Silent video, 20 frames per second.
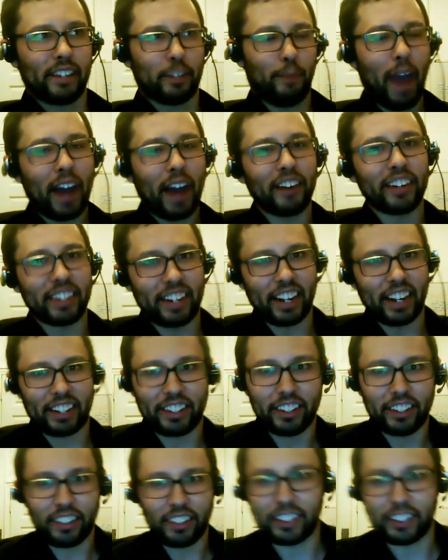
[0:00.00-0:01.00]
pattern
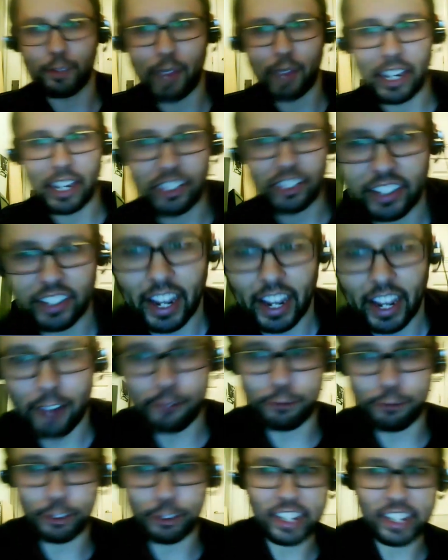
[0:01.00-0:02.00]
detector that some agents
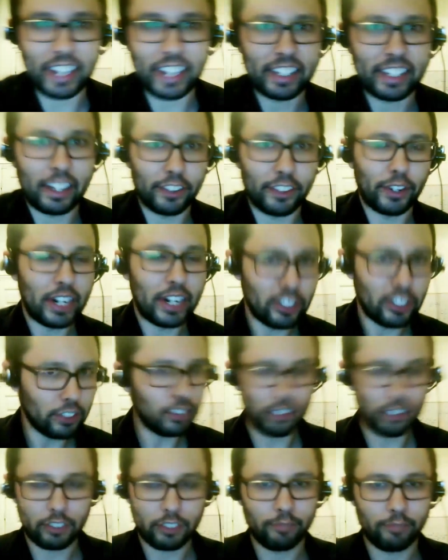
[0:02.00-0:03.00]
have for detecting other
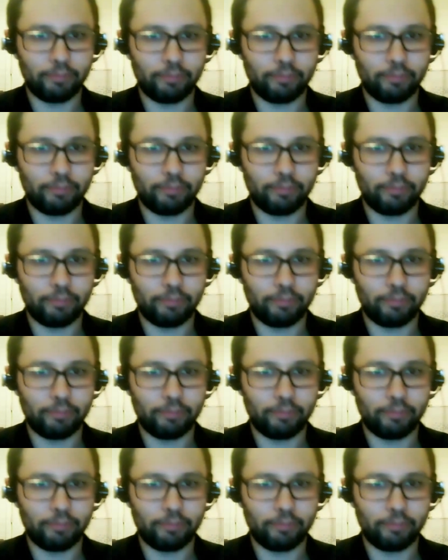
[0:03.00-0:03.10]
agents.